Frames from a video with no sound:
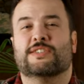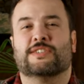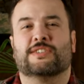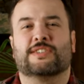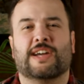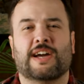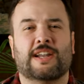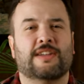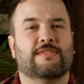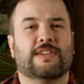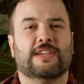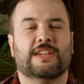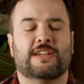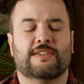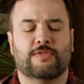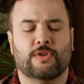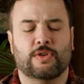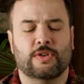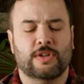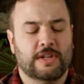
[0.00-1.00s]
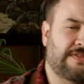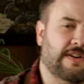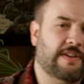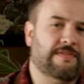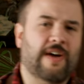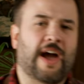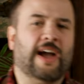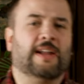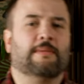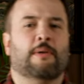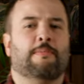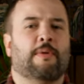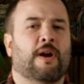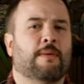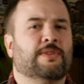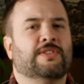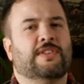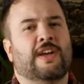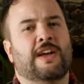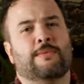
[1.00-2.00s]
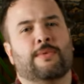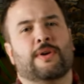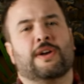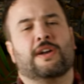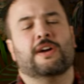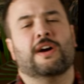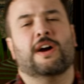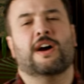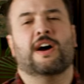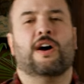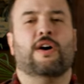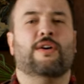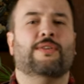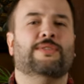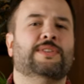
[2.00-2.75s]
just kind of evil. Fun fact about Barbara Stanwyck, uh,